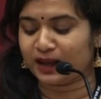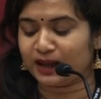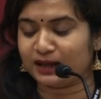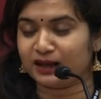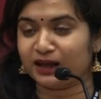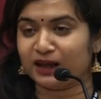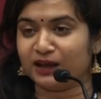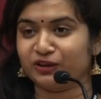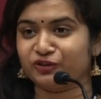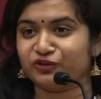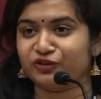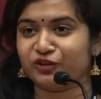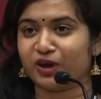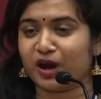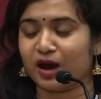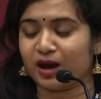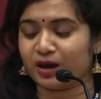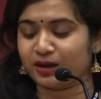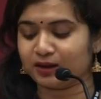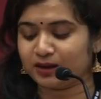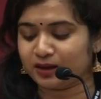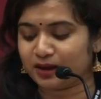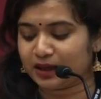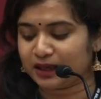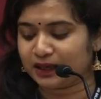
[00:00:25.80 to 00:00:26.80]
Head H R,
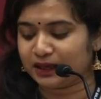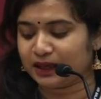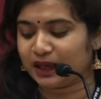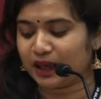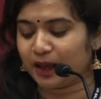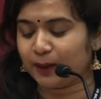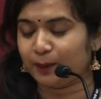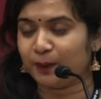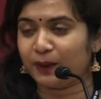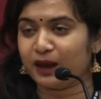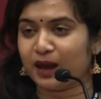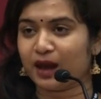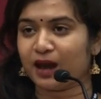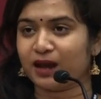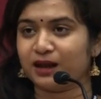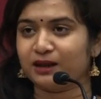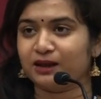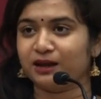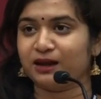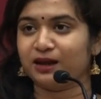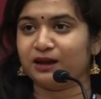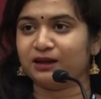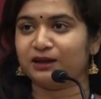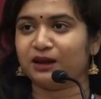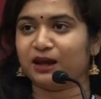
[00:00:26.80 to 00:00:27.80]
K P I
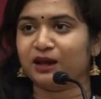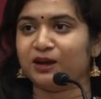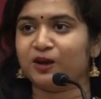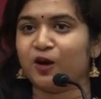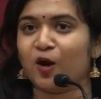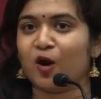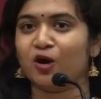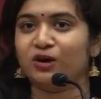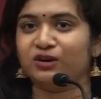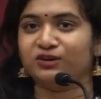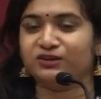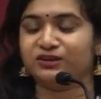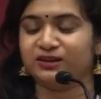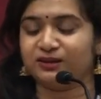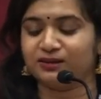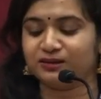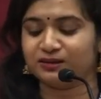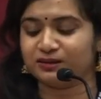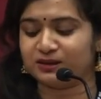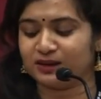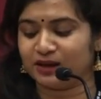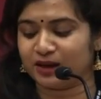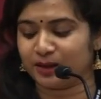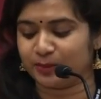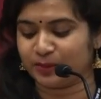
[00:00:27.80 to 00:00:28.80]
T
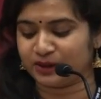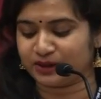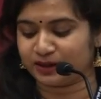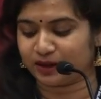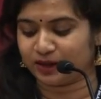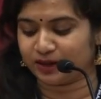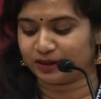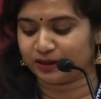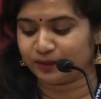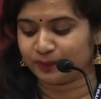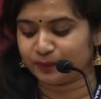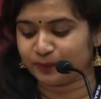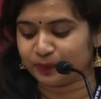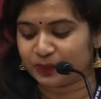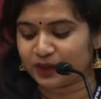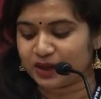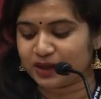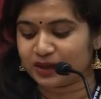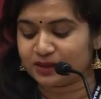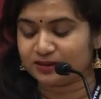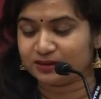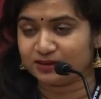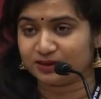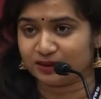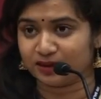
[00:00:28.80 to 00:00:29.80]
Technologies Limited.
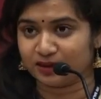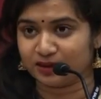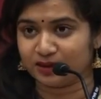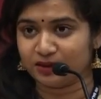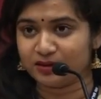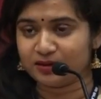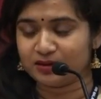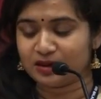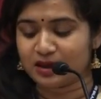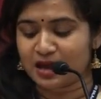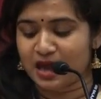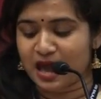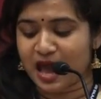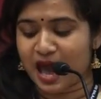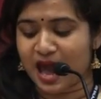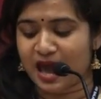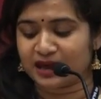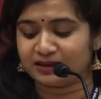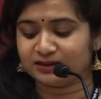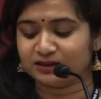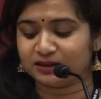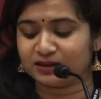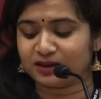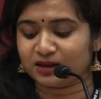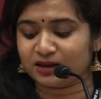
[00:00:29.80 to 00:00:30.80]
Sir
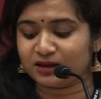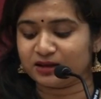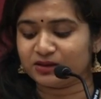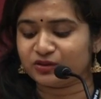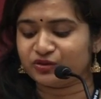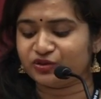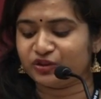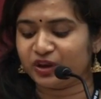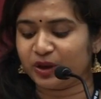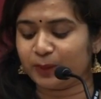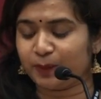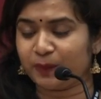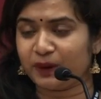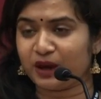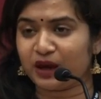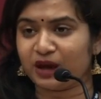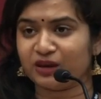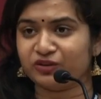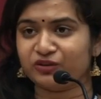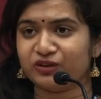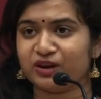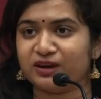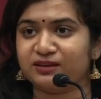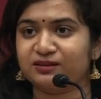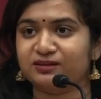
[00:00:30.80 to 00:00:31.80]
has a G P
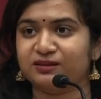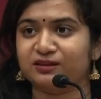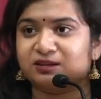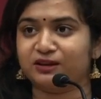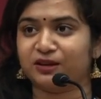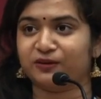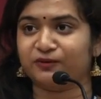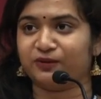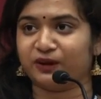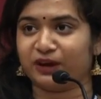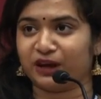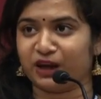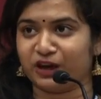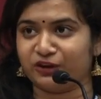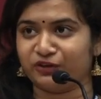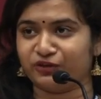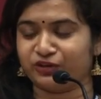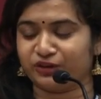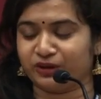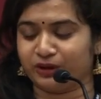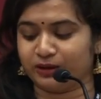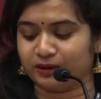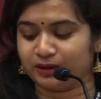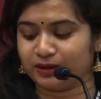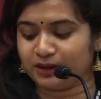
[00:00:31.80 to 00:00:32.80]
H R
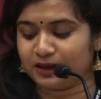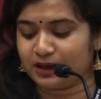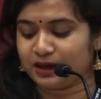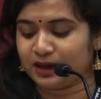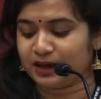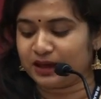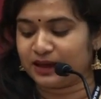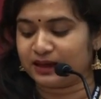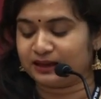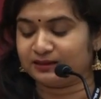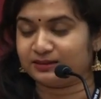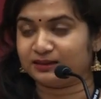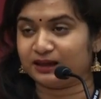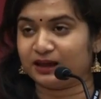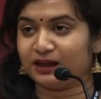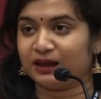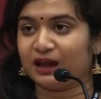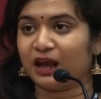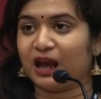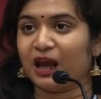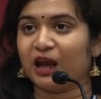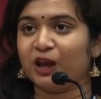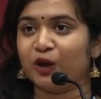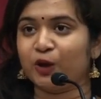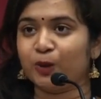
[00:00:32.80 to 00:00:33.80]
certification, is an
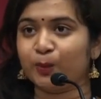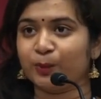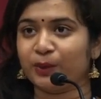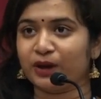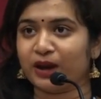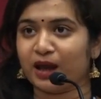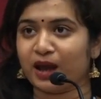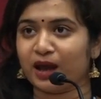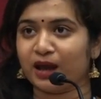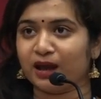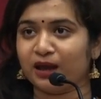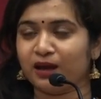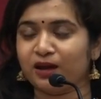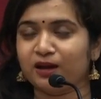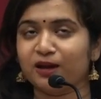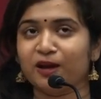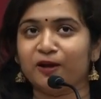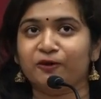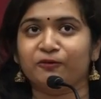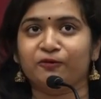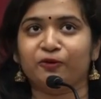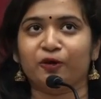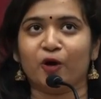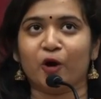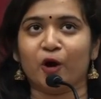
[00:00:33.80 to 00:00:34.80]
alumni
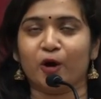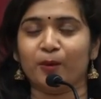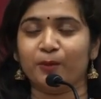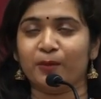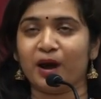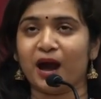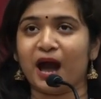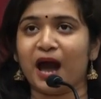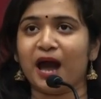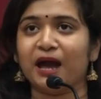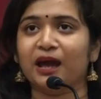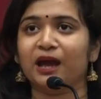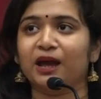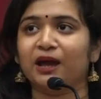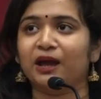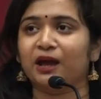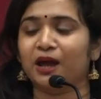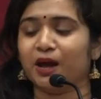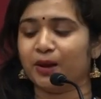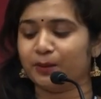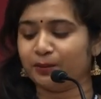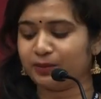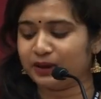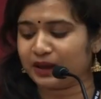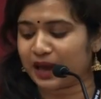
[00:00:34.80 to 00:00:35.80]
from I
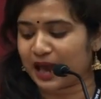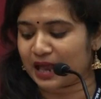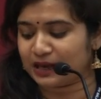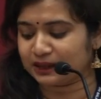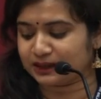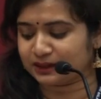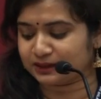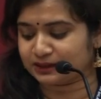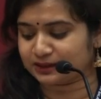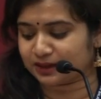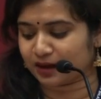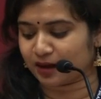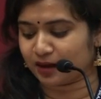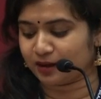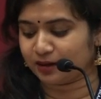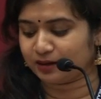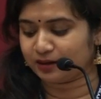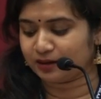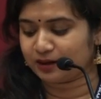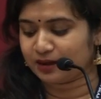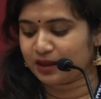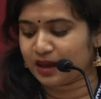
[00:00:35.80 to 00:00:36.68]
I M Calcutta,